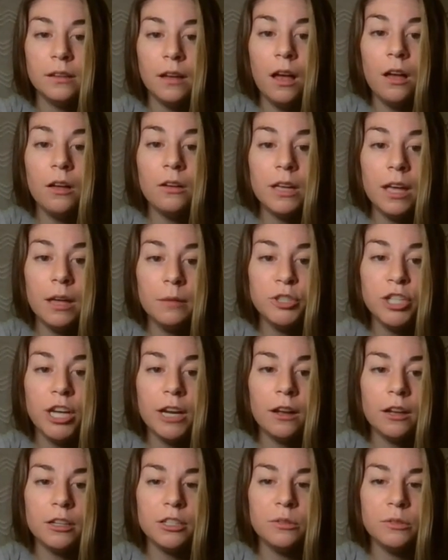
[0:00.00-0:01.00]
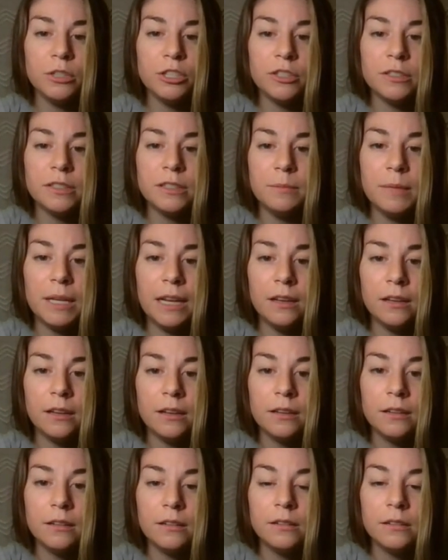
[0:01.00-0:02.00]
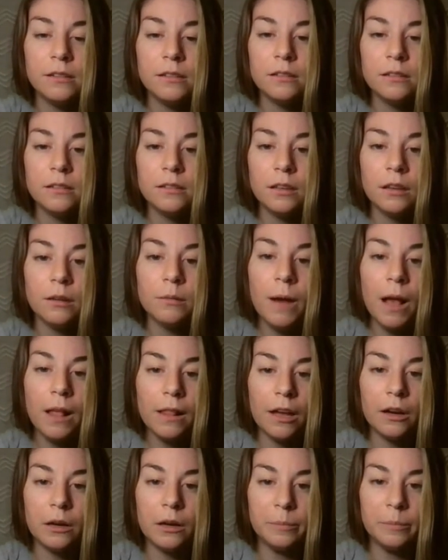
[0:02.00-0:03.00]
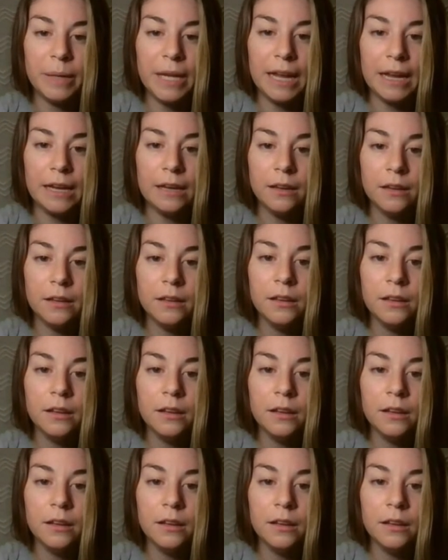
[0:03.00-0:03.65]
I'll come check on you in just a minute." Aurella obeyed.